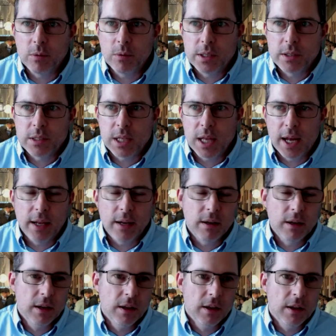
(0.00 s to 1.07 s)
is
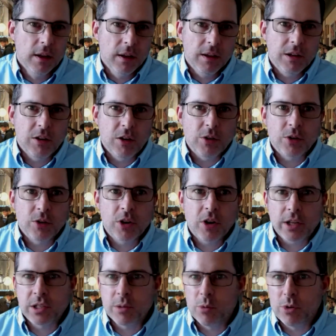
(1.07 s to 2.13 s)
that your
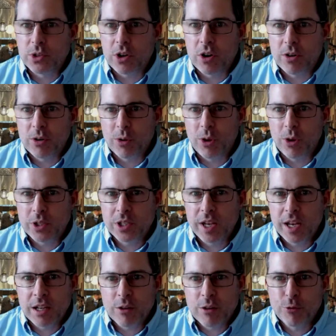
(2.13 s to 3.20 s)
customers are your lowest
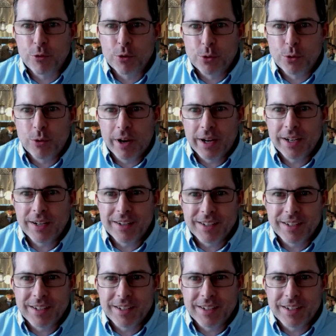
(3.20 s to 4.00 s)
hanging fruit, right?